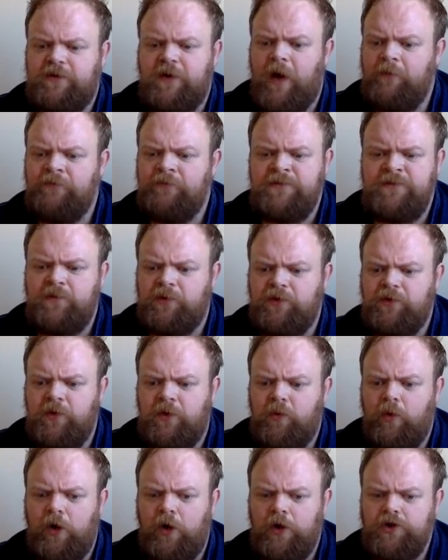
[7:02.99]
Crumbs would
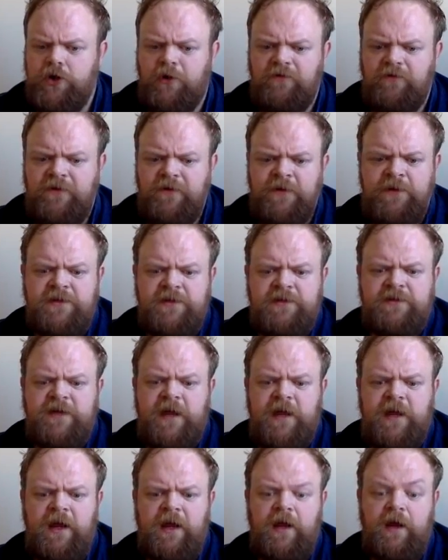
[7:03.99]
all wash off in the
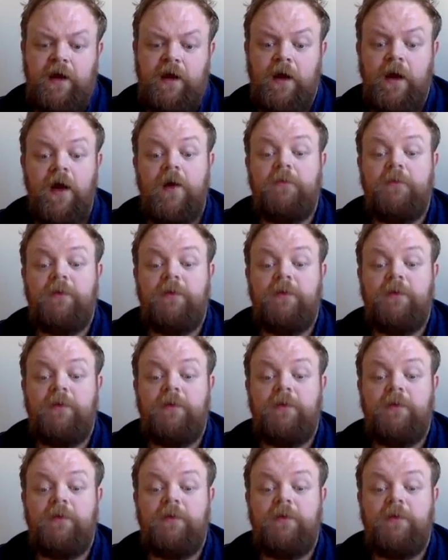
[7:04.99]
sea,